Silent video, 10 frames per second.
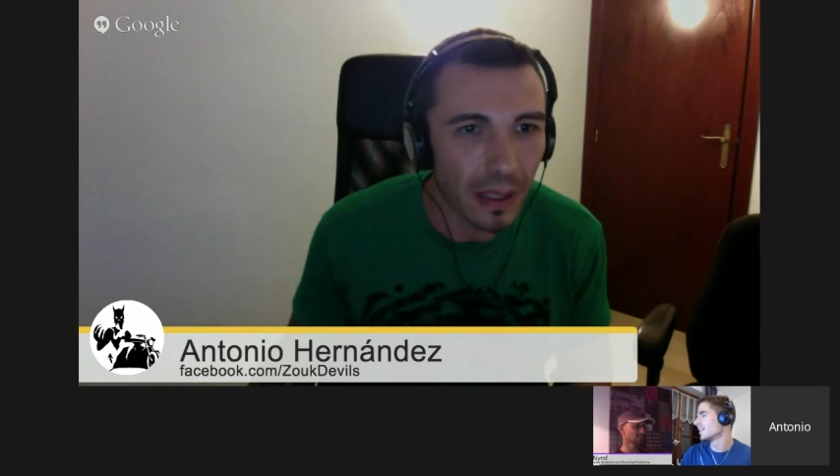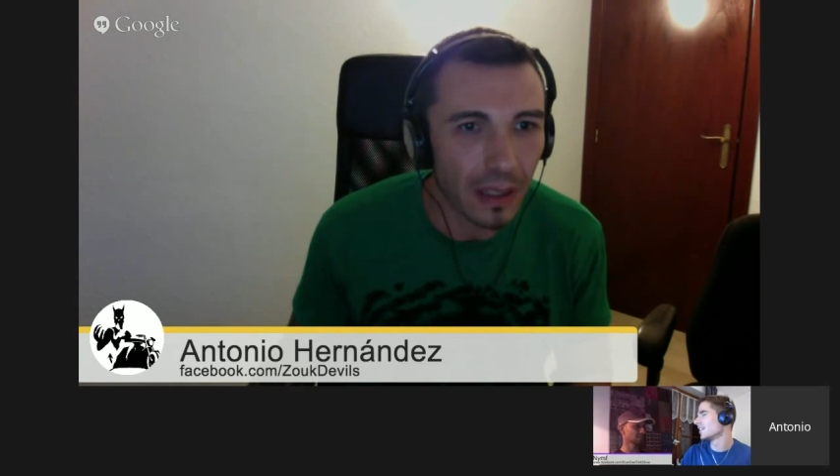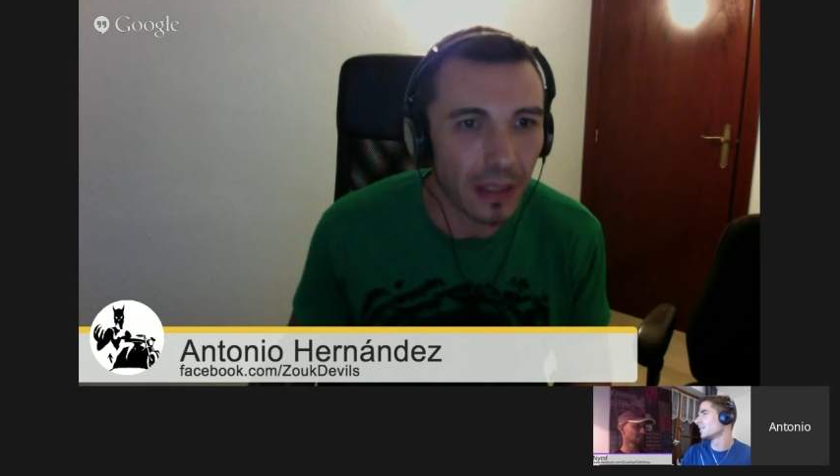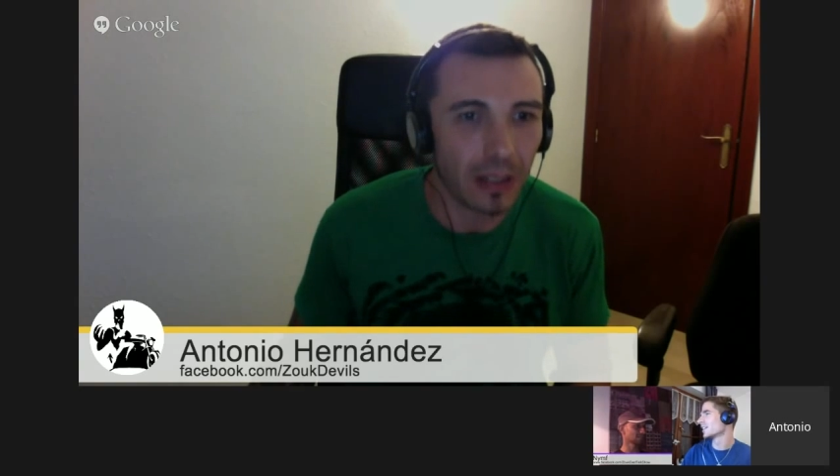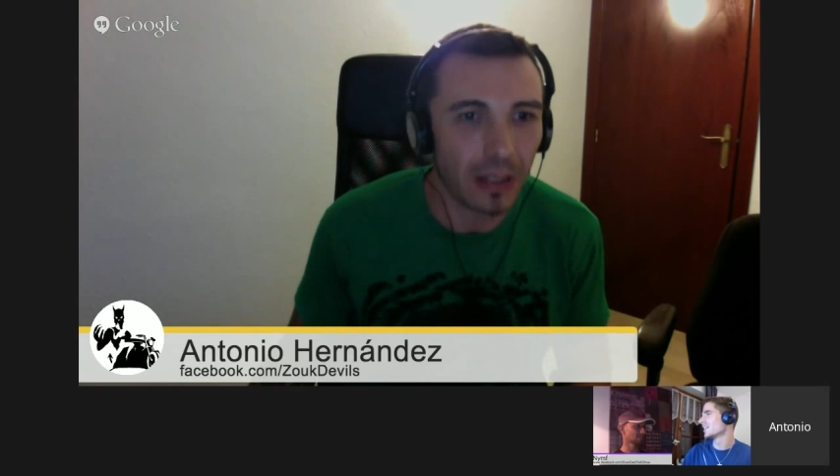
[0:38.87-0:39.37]

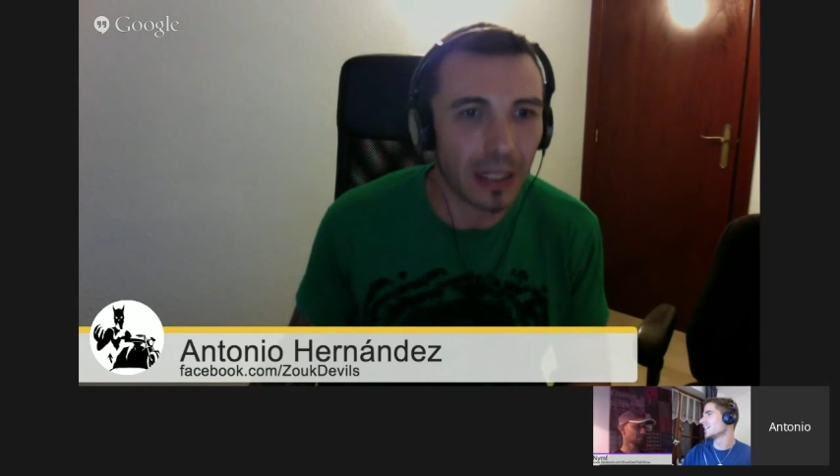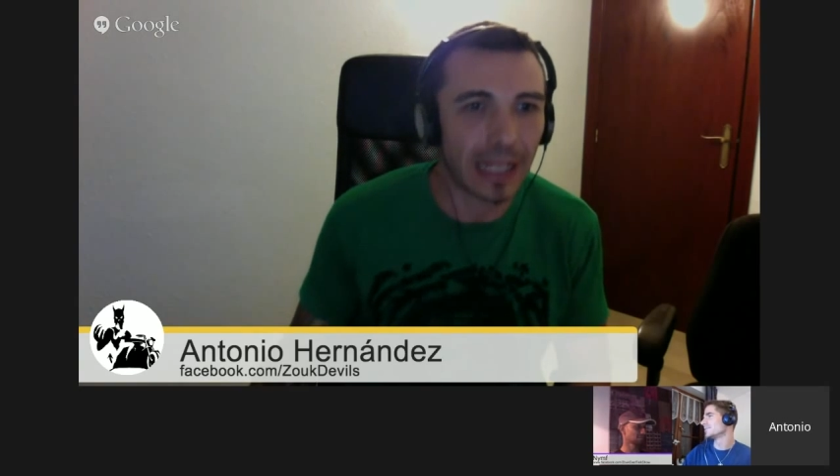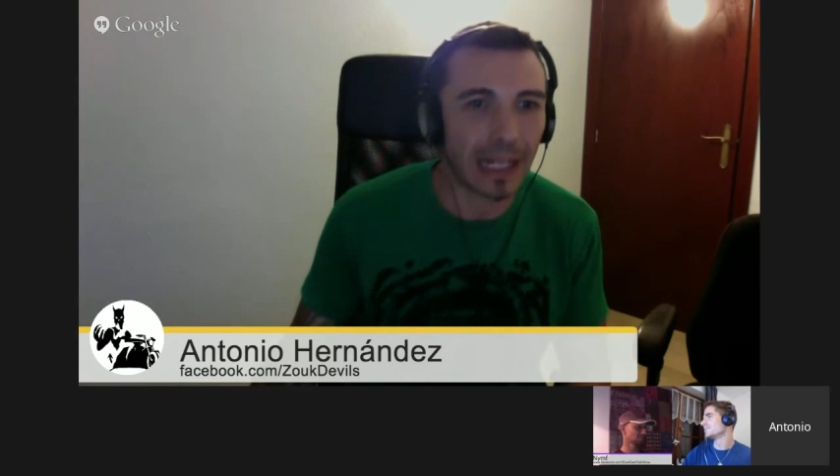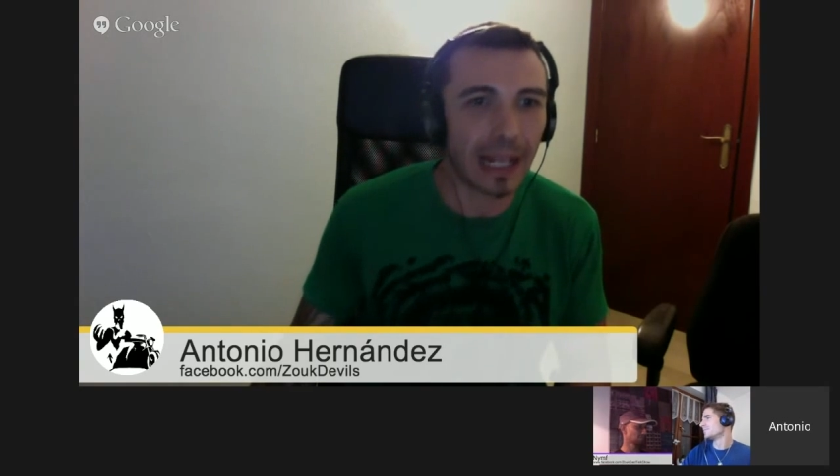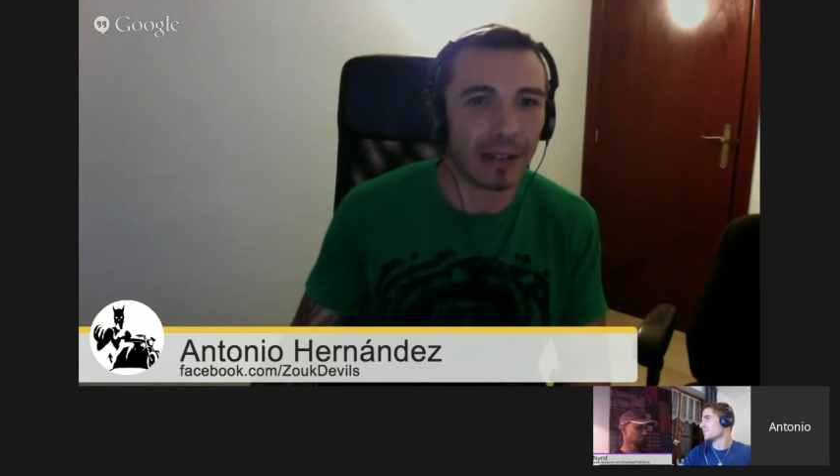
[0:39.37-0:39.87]
Okay,
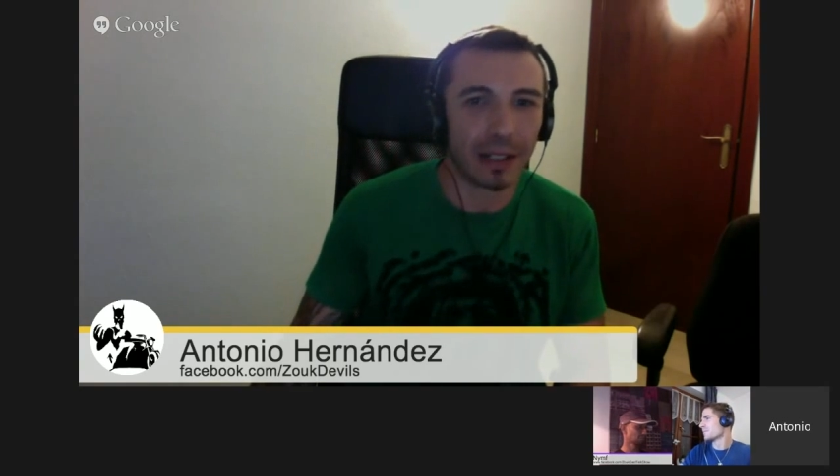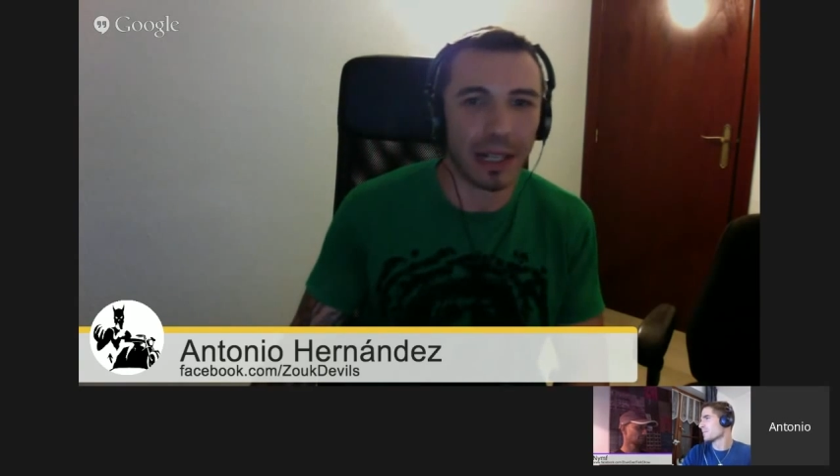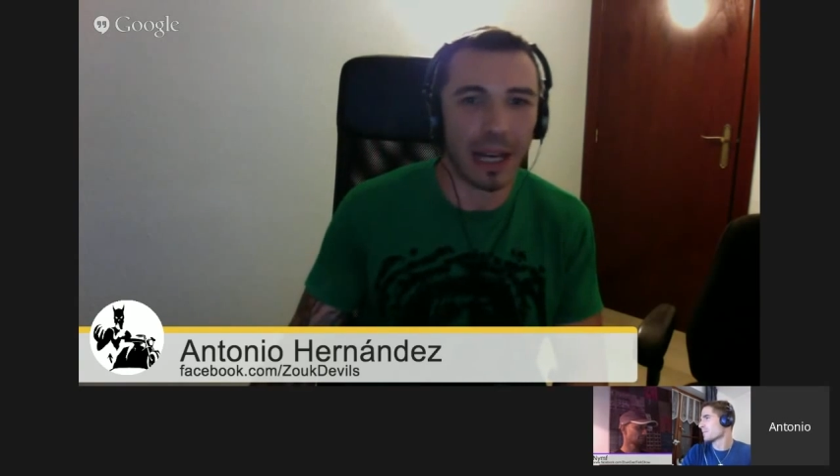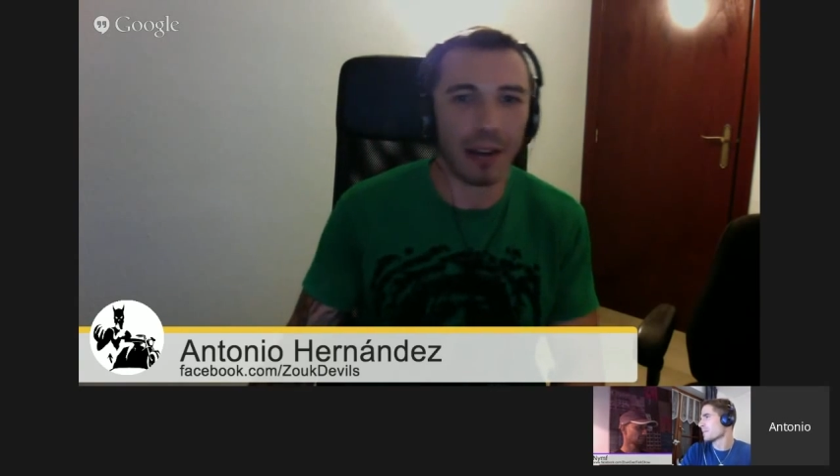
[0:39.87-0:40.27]
now